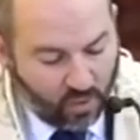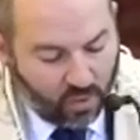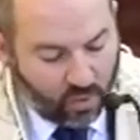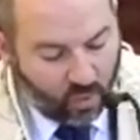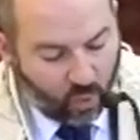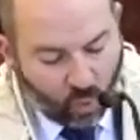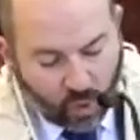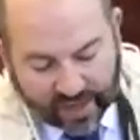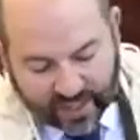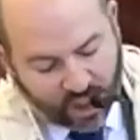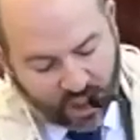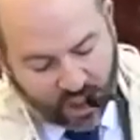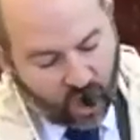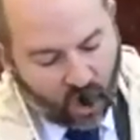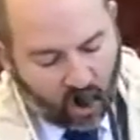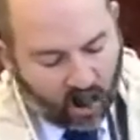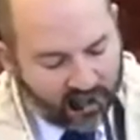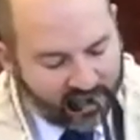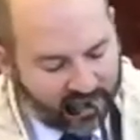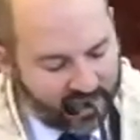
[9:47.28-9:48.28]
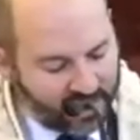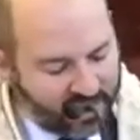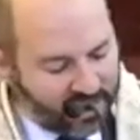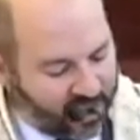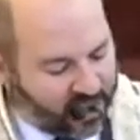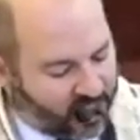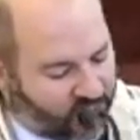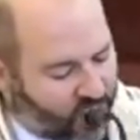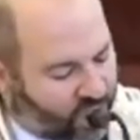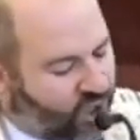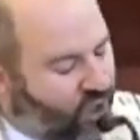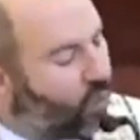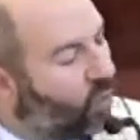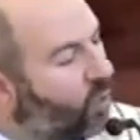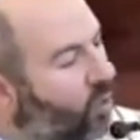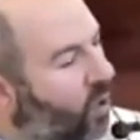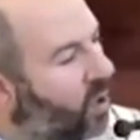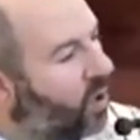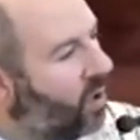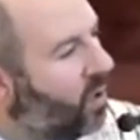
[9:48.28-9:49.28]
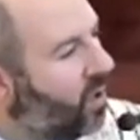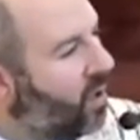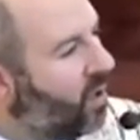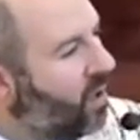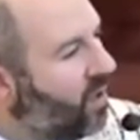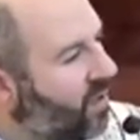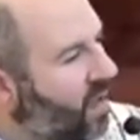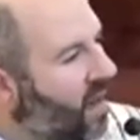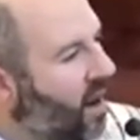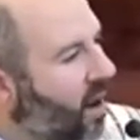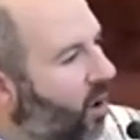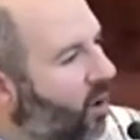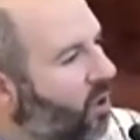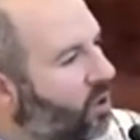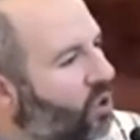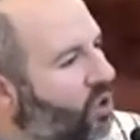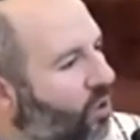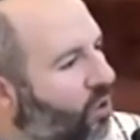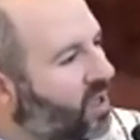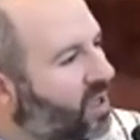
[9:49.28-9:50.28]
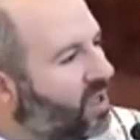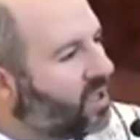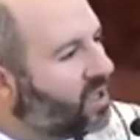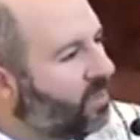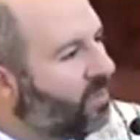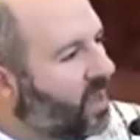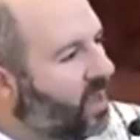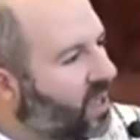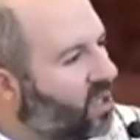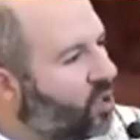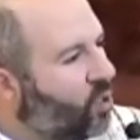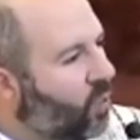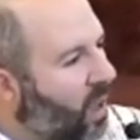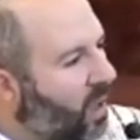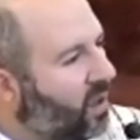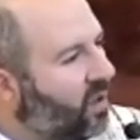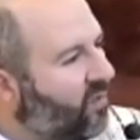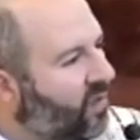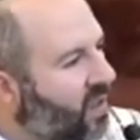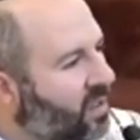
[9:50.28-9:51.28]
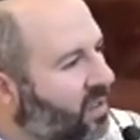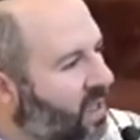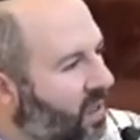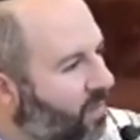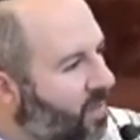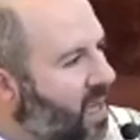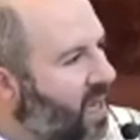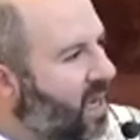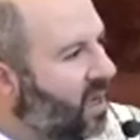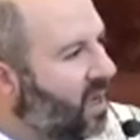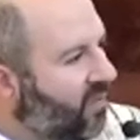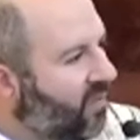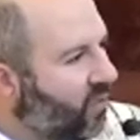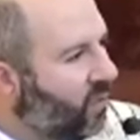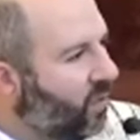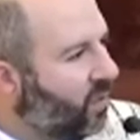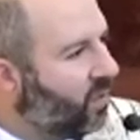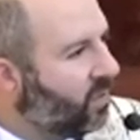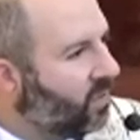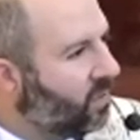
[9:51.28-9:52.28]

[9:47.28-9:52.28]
Which causes ensure that our Judaism is relevant and meaningful?